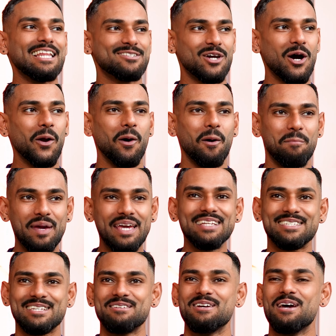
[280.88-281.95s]
let's go to a B,
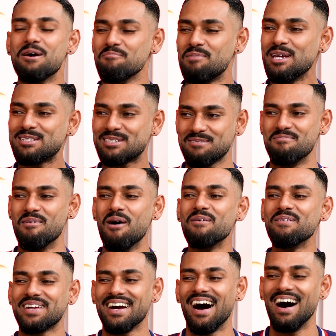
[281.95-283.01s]
B
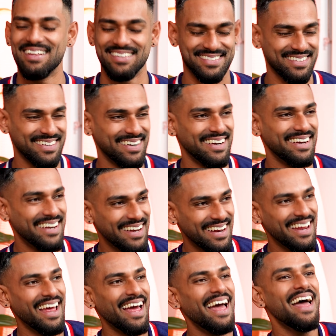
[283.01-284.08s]
Simone concert,
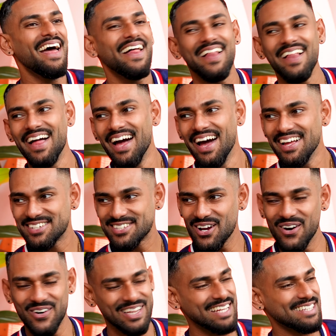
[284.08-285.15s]
B Simone
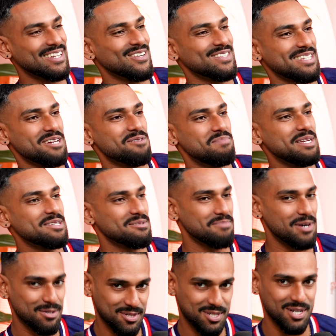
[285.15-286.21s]
show. Yo, let's go see a B
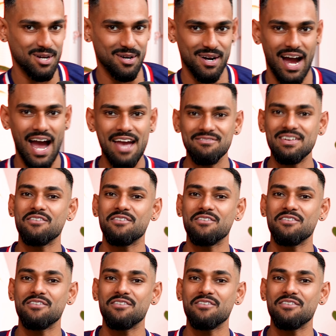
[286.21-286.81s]
Simone show. I've